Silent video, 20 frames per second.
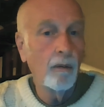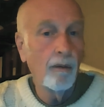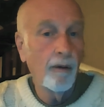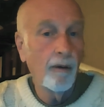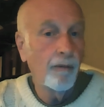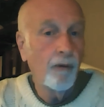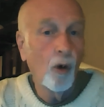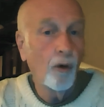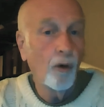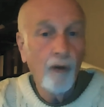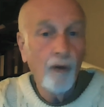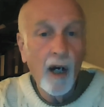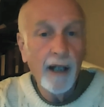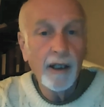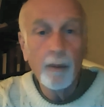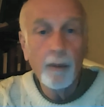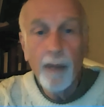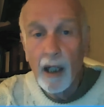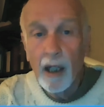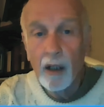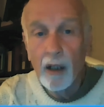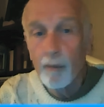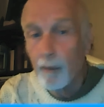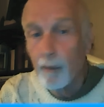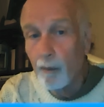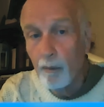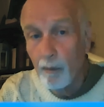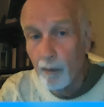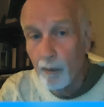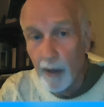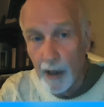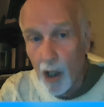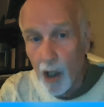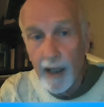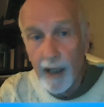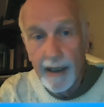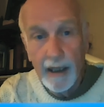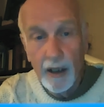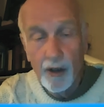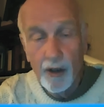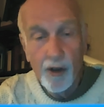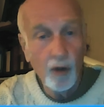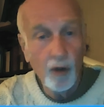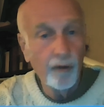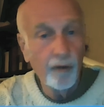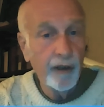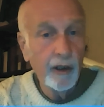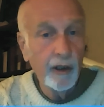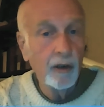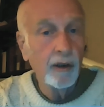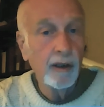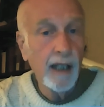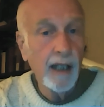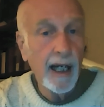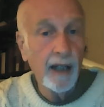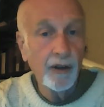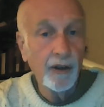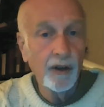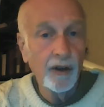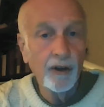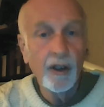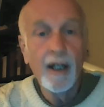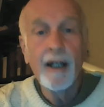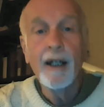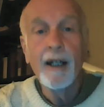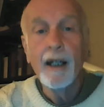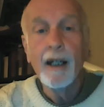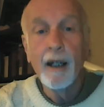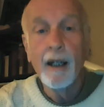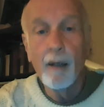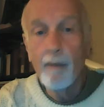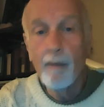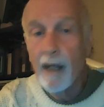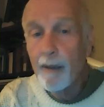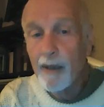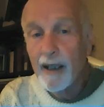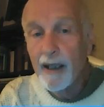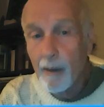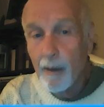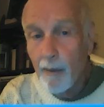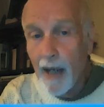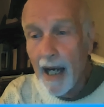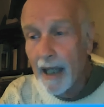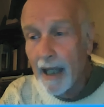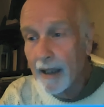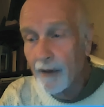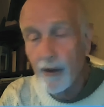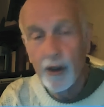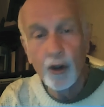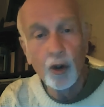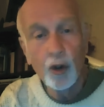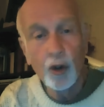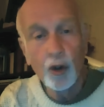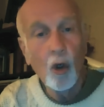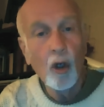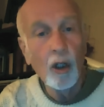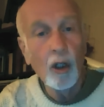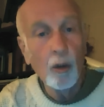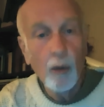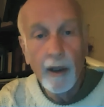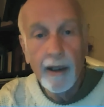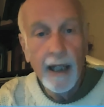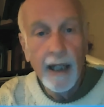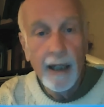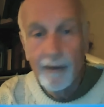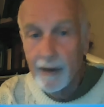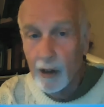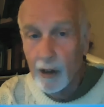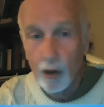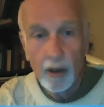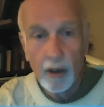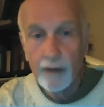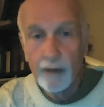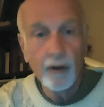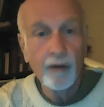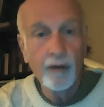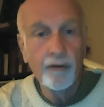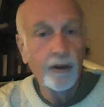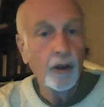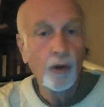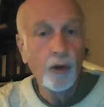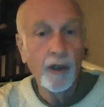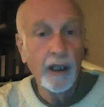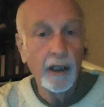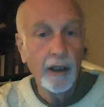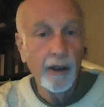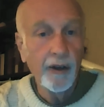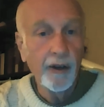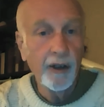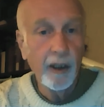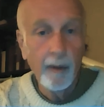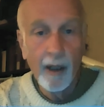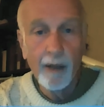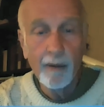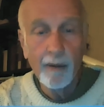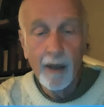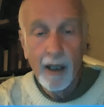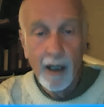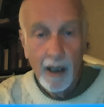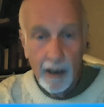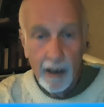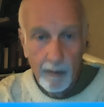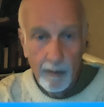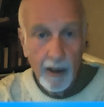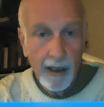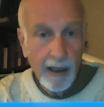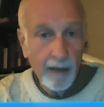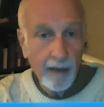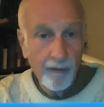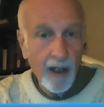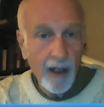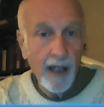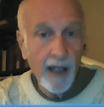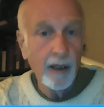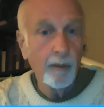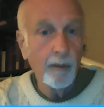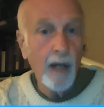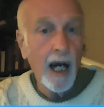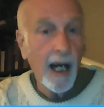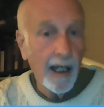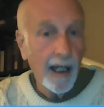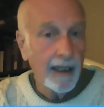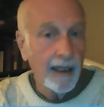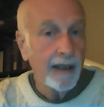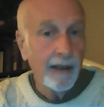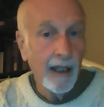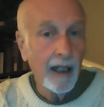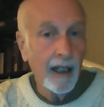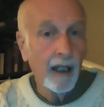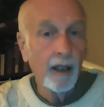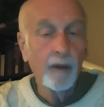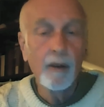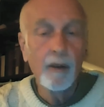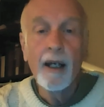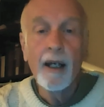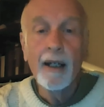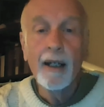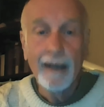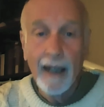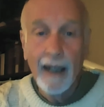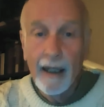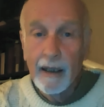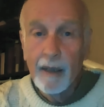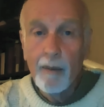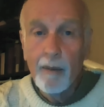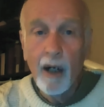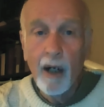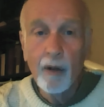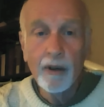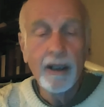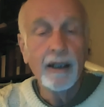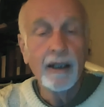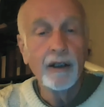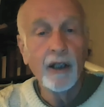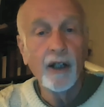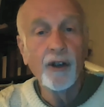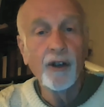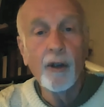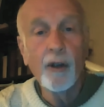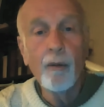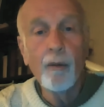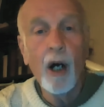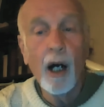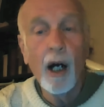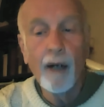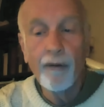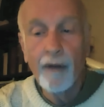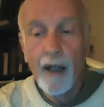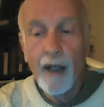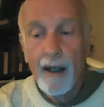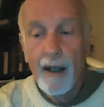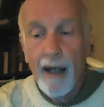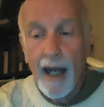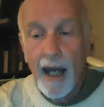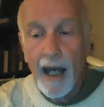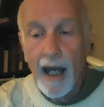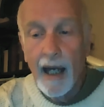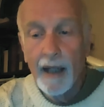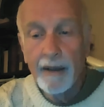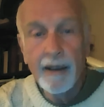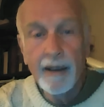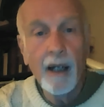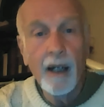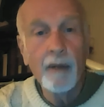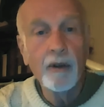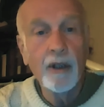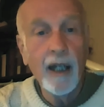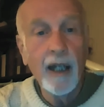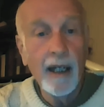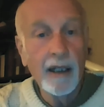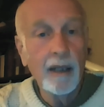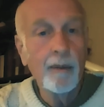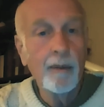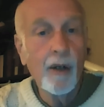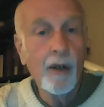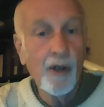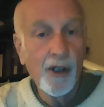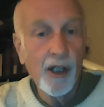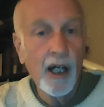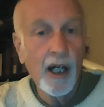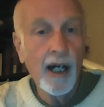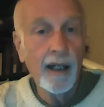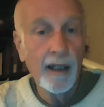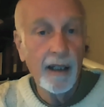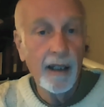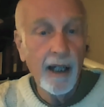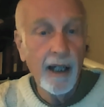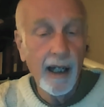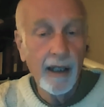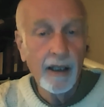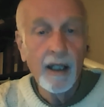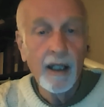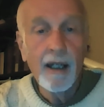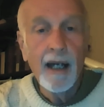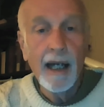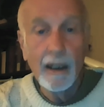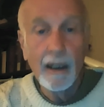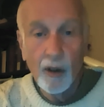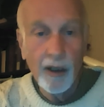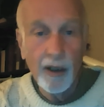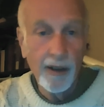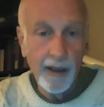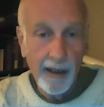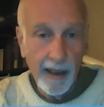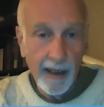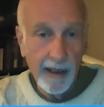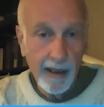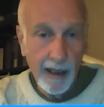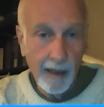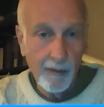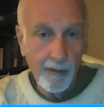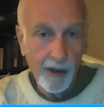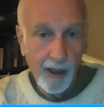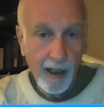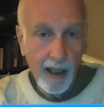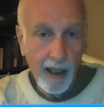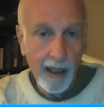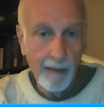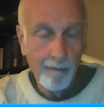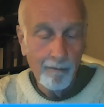or find a pair of binoculars or field glasses, uh, maybe in the back of the drawer where you haven't looked for a few years. They might you might find them hiding there. Take them out, dust them off, and uh, take them outside at night and look at the nighttime sky.